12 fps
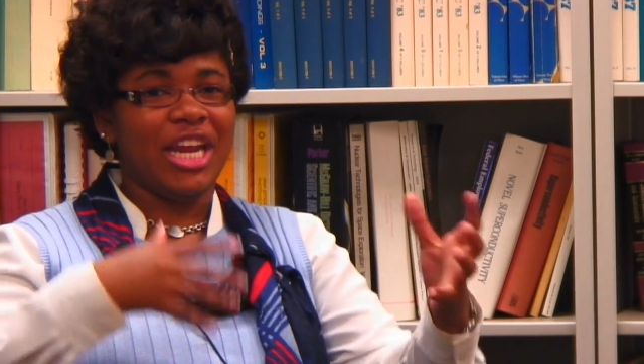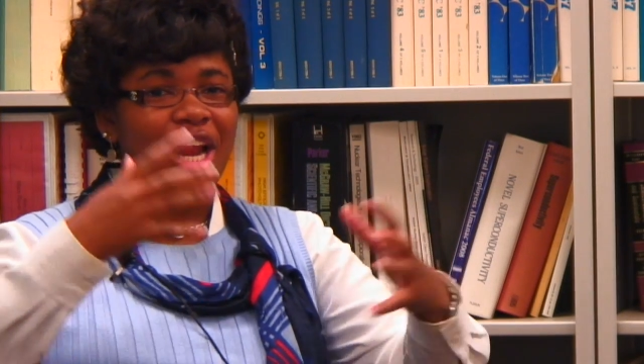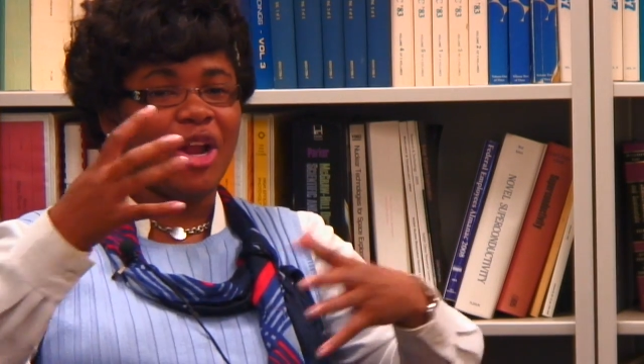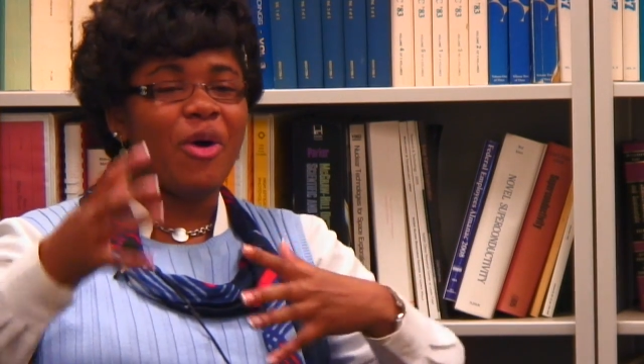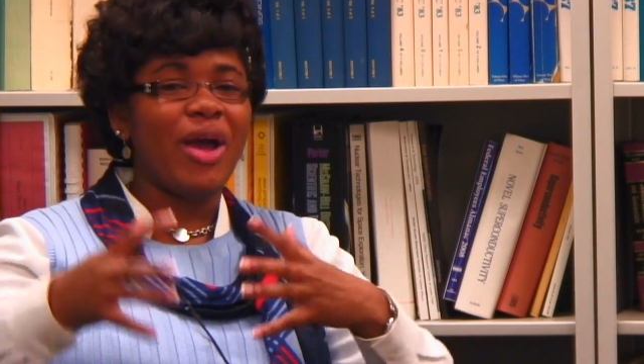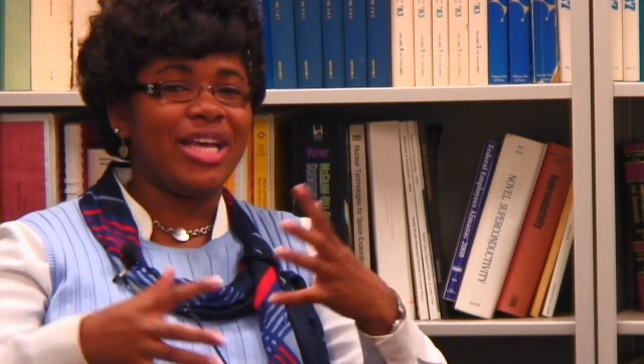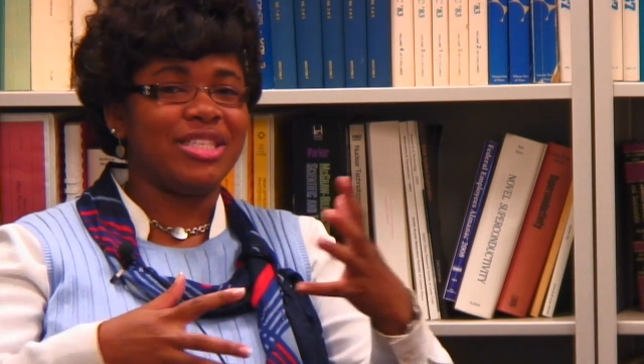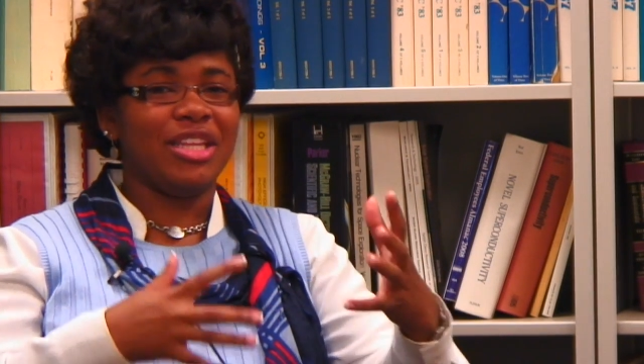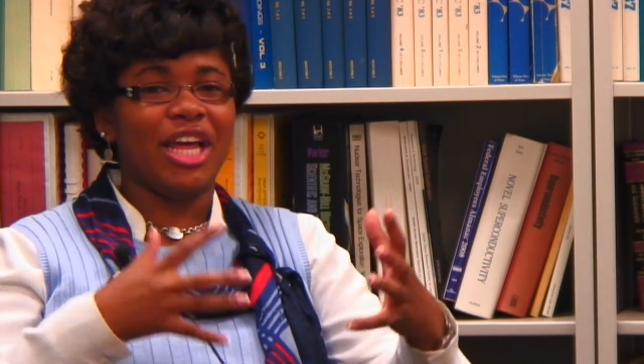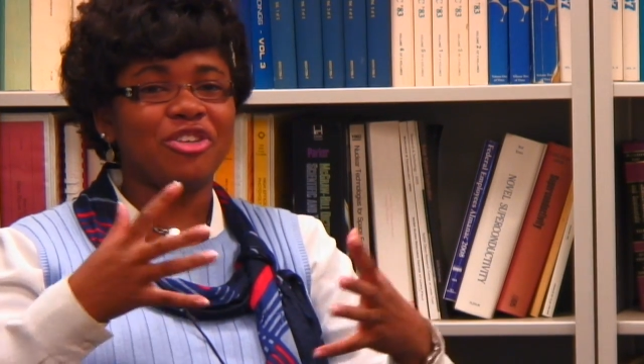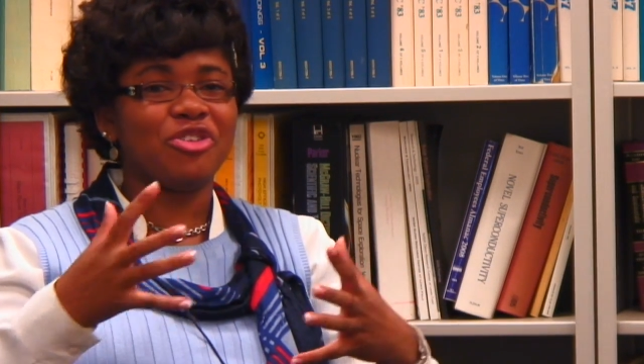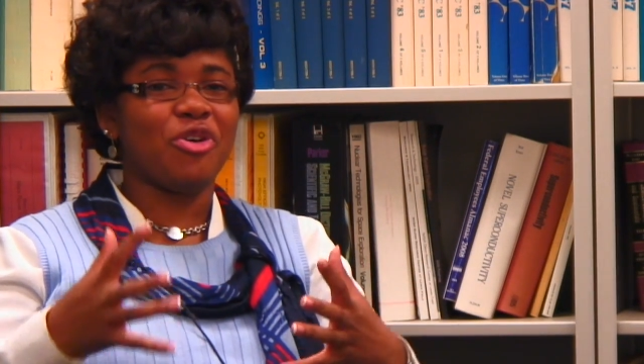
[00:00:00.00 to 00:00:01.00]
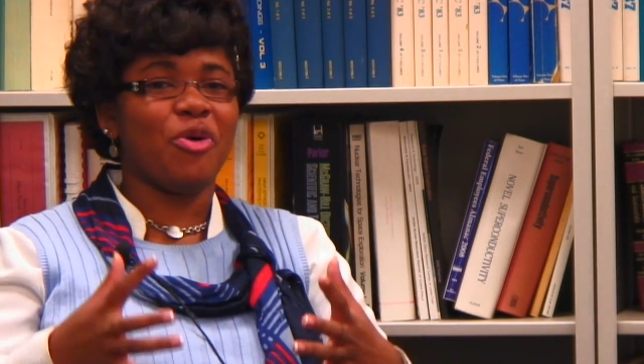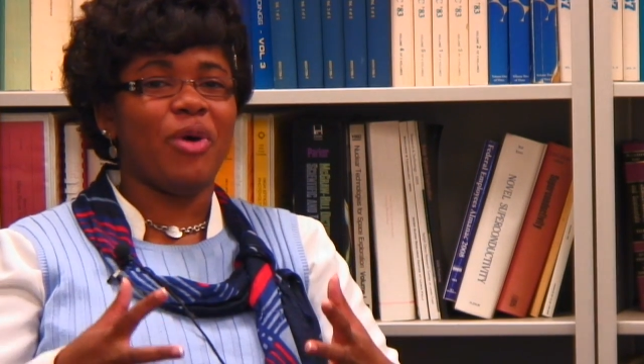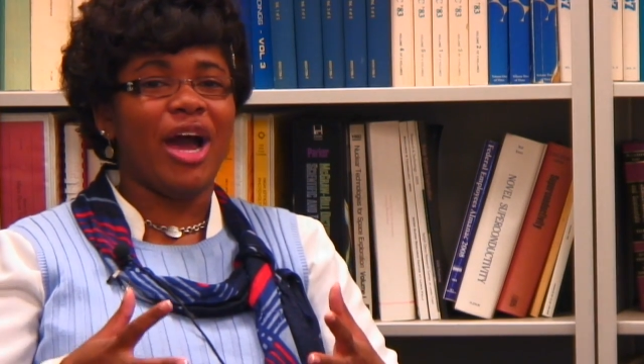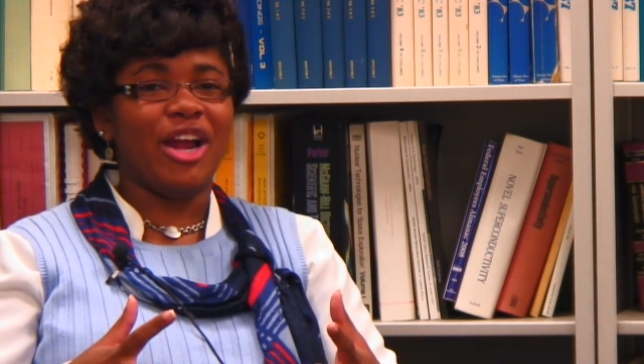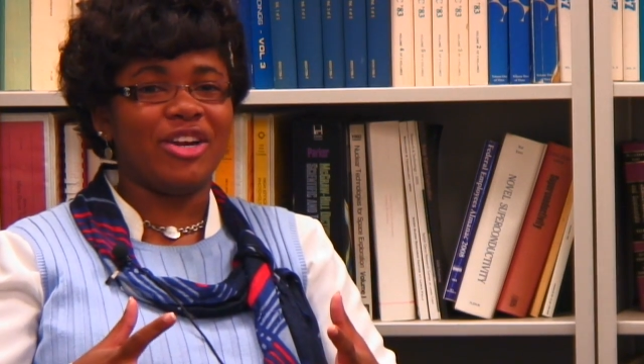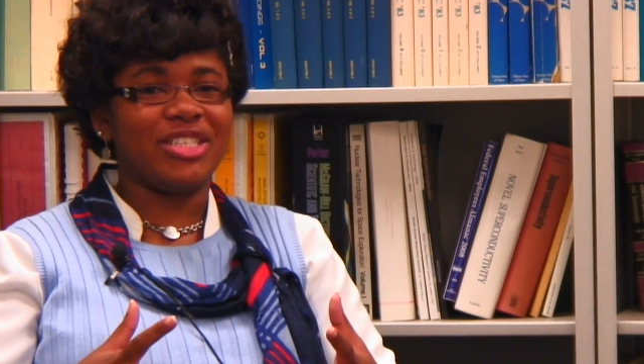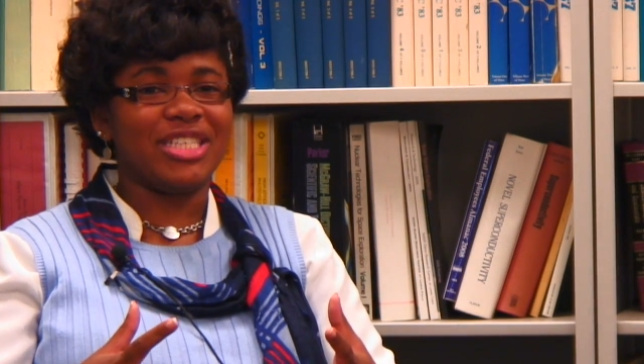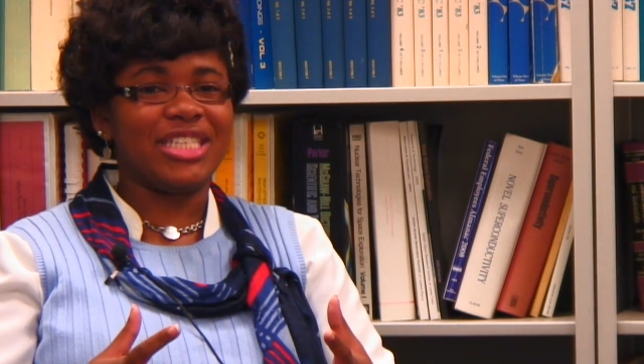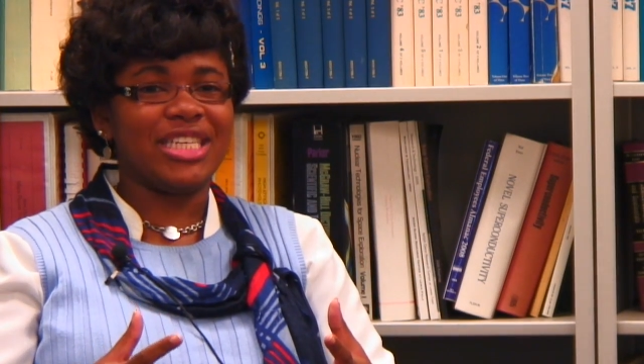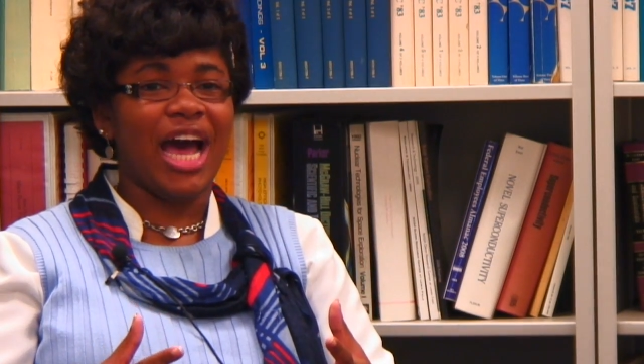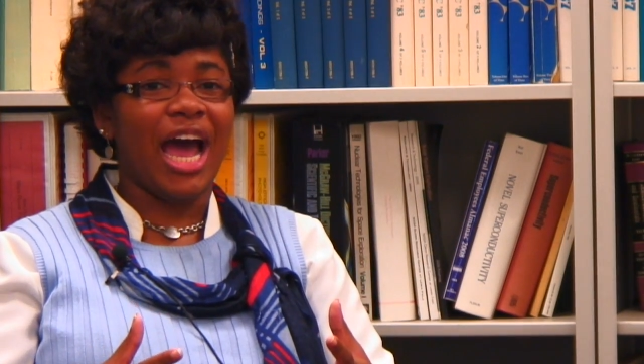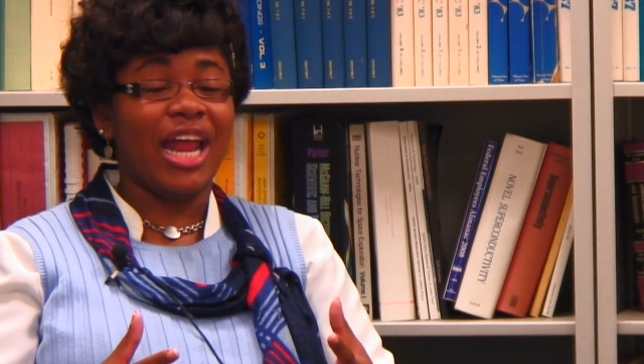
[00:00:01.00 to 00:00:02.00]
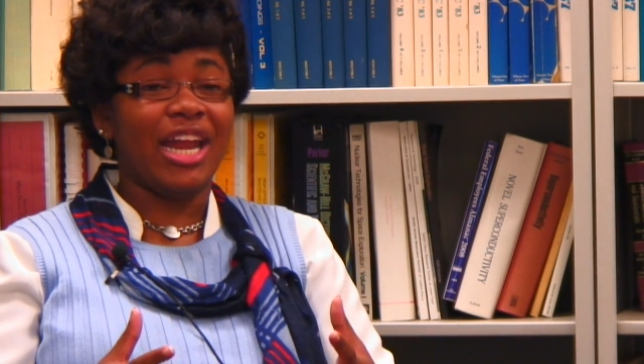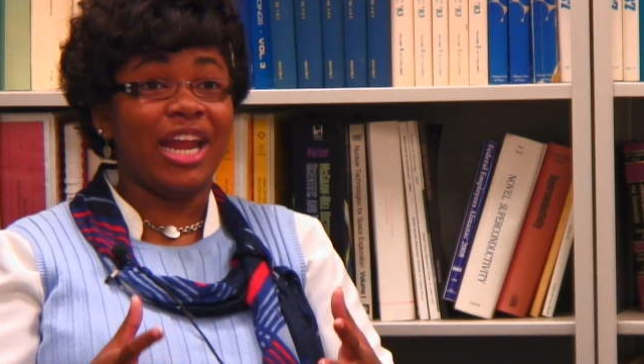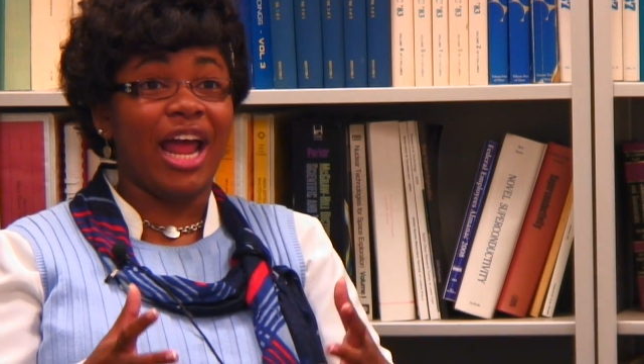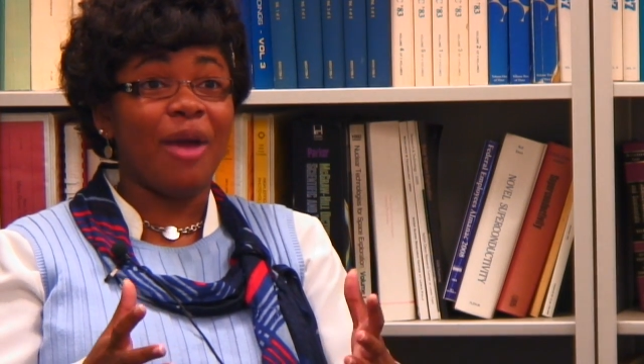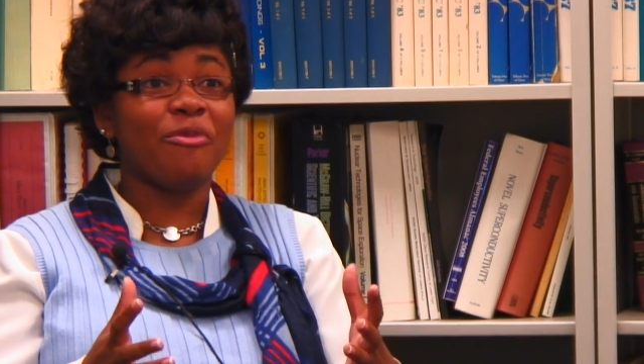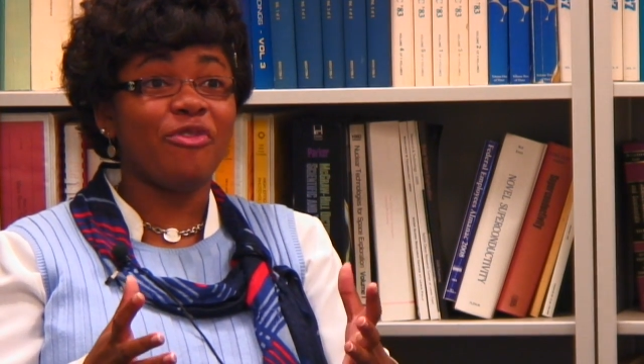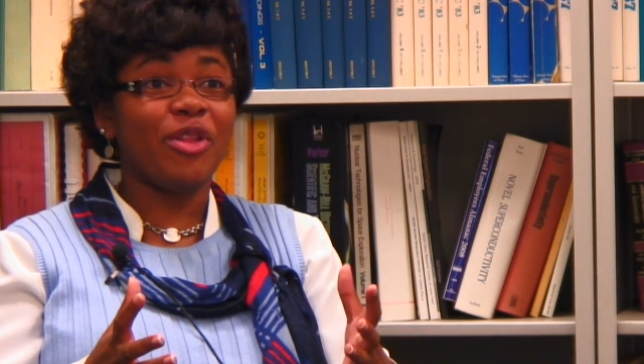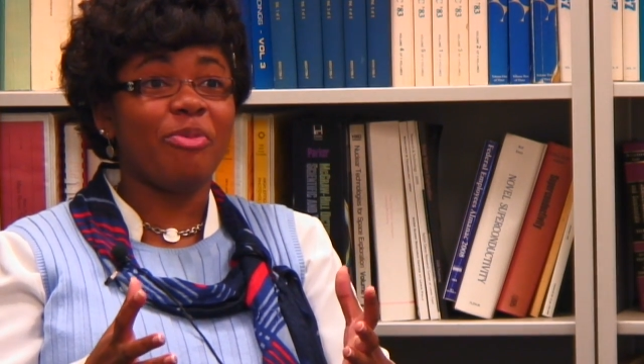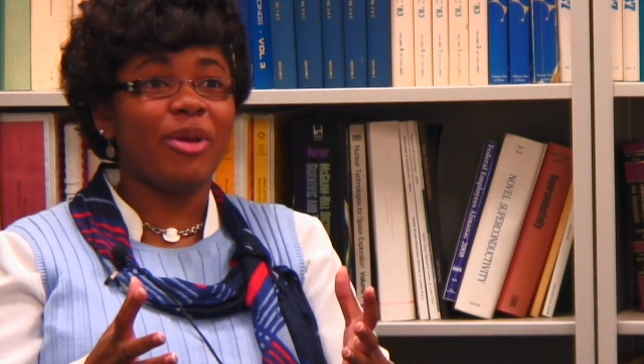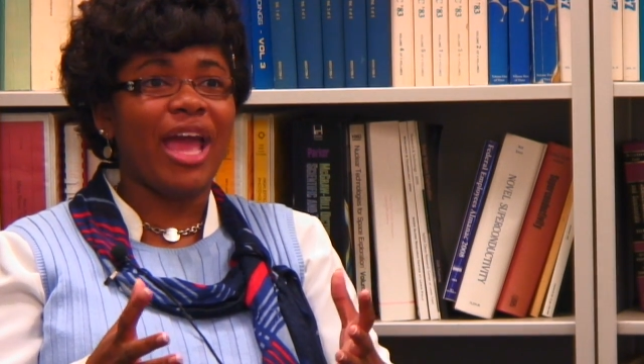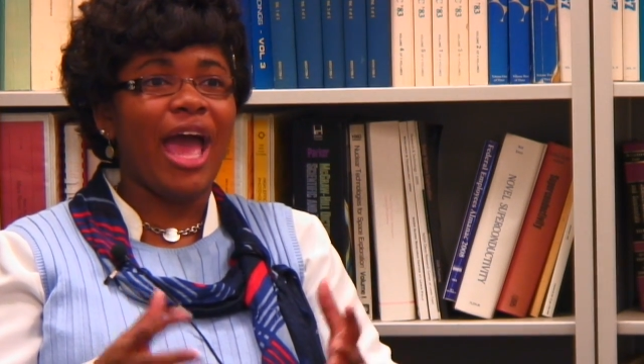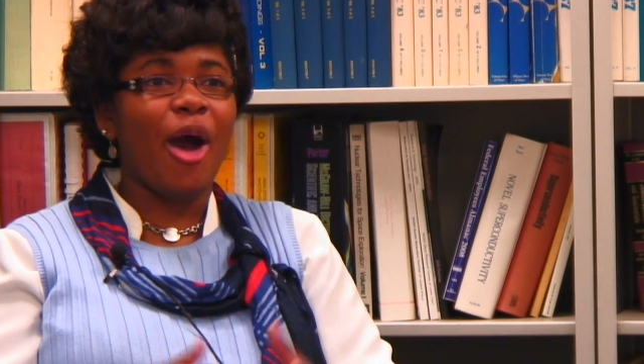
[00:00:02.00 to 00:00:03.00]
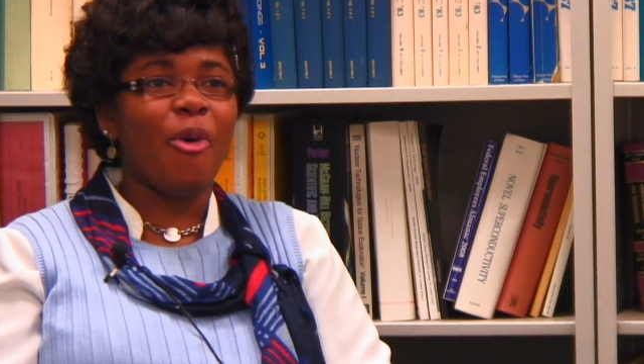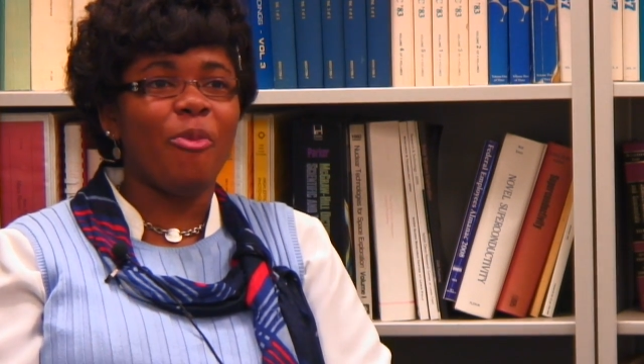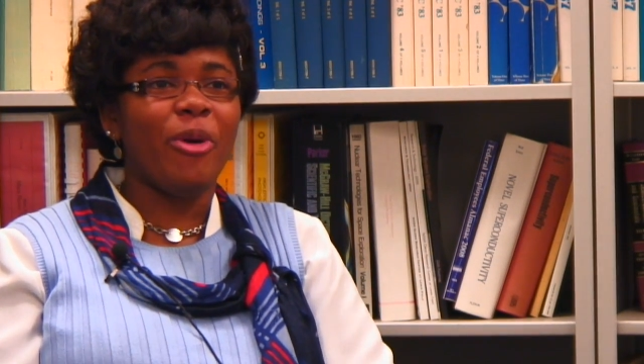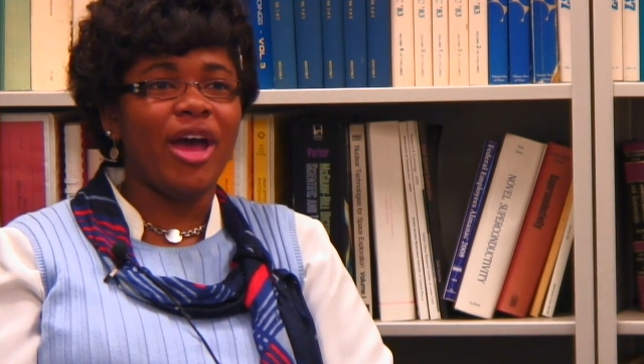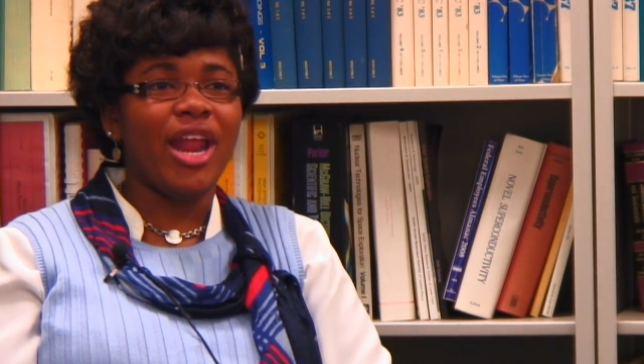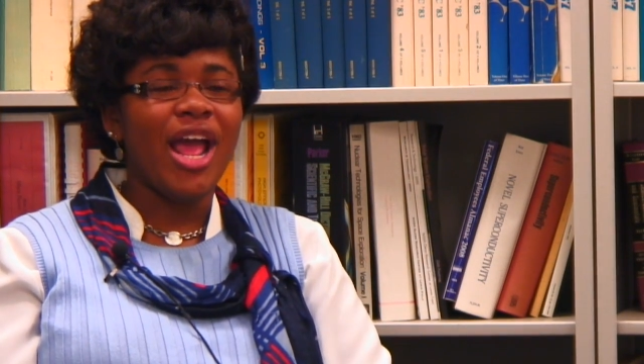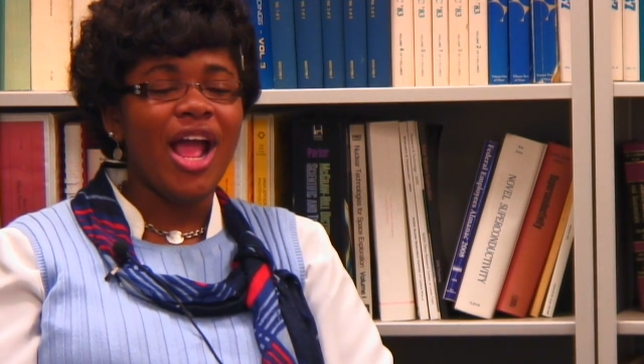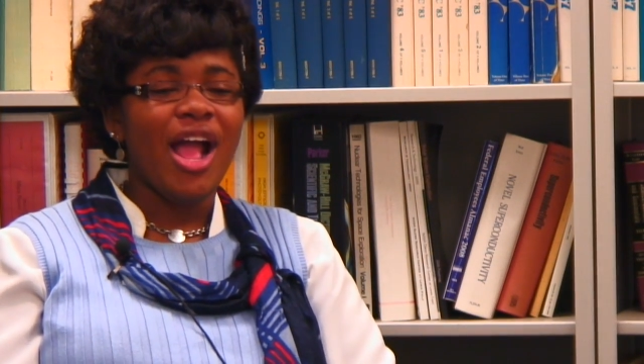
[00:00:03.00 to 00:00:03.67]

that I know has electrical wires inside, and I'm flipping out, but